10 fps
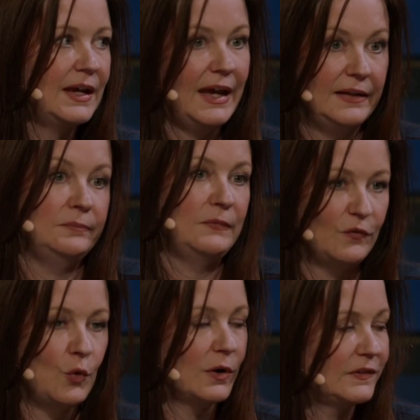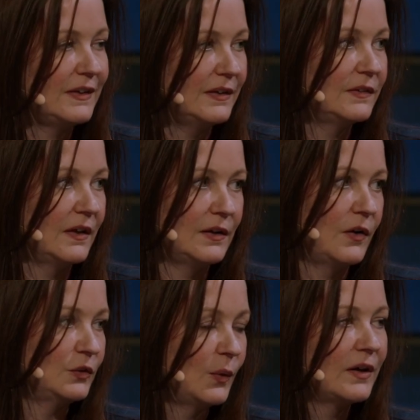And of course is an
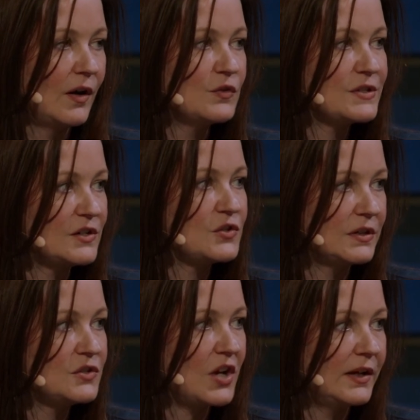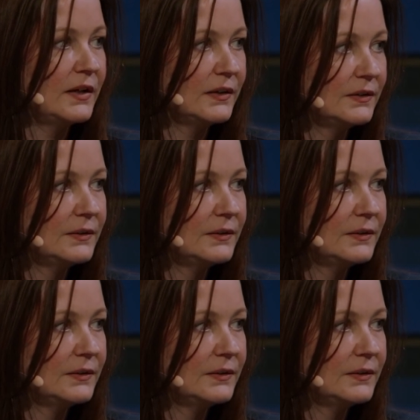ongoing conversation in China.